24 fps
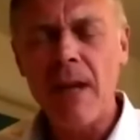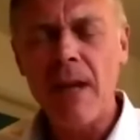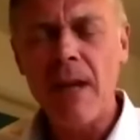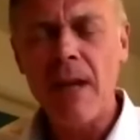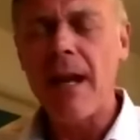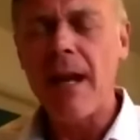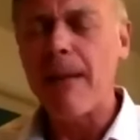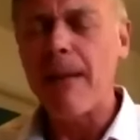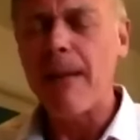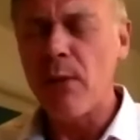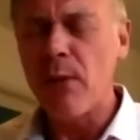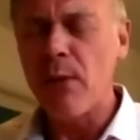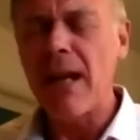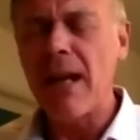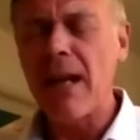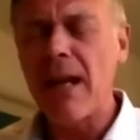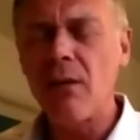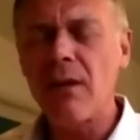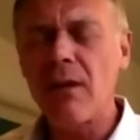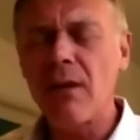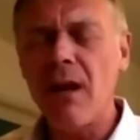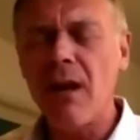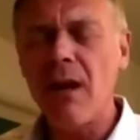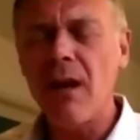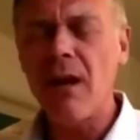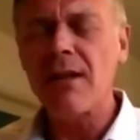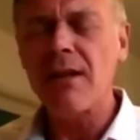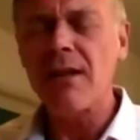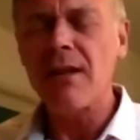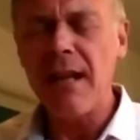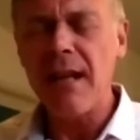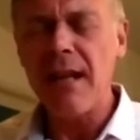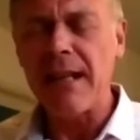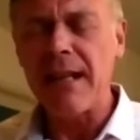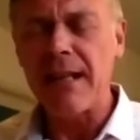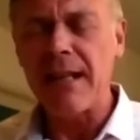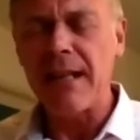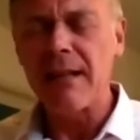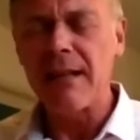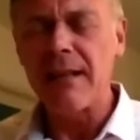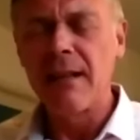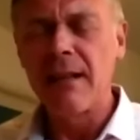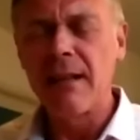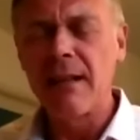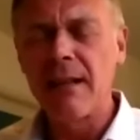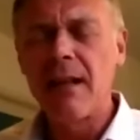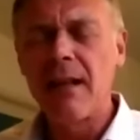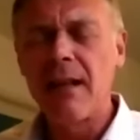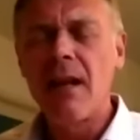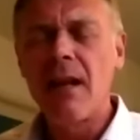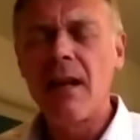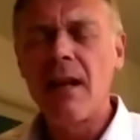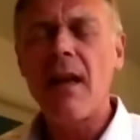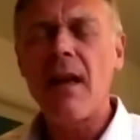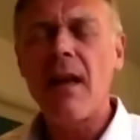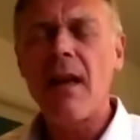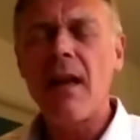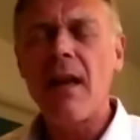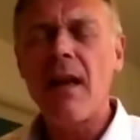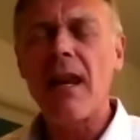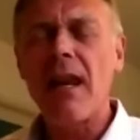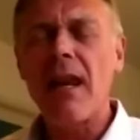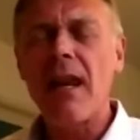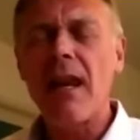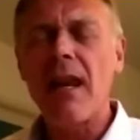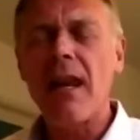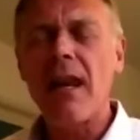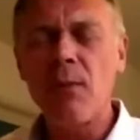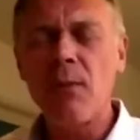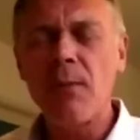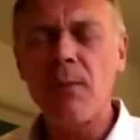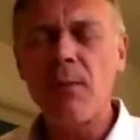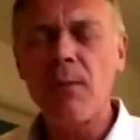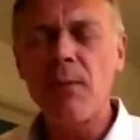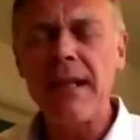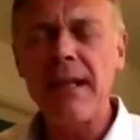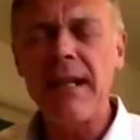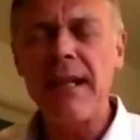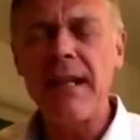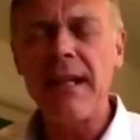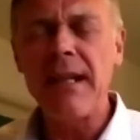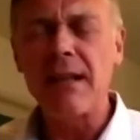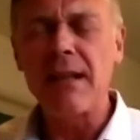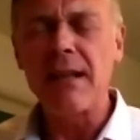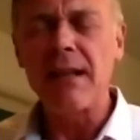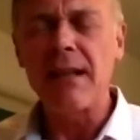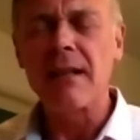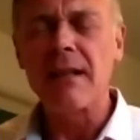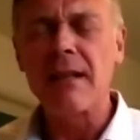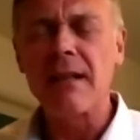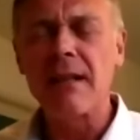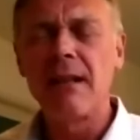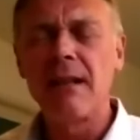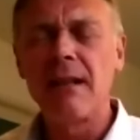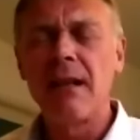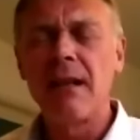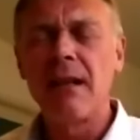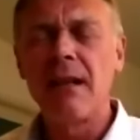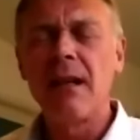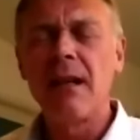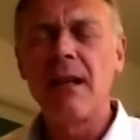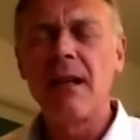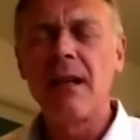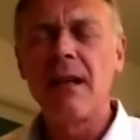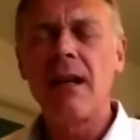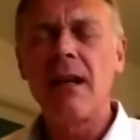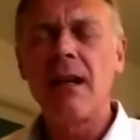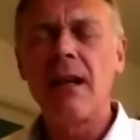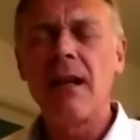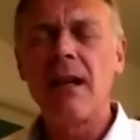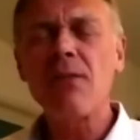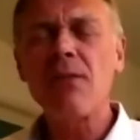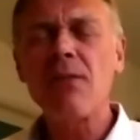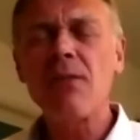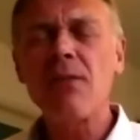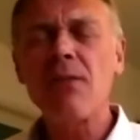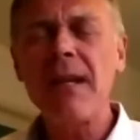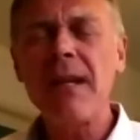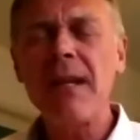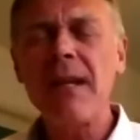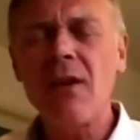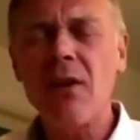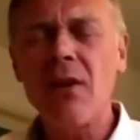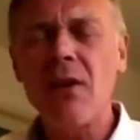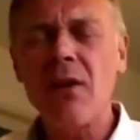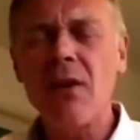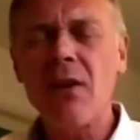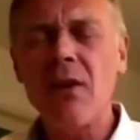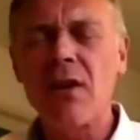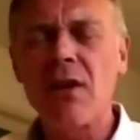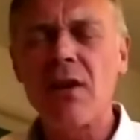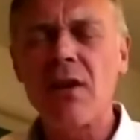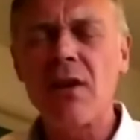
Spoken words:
And I pray, Lord God, tonight that lives would be healed, lives would be touched,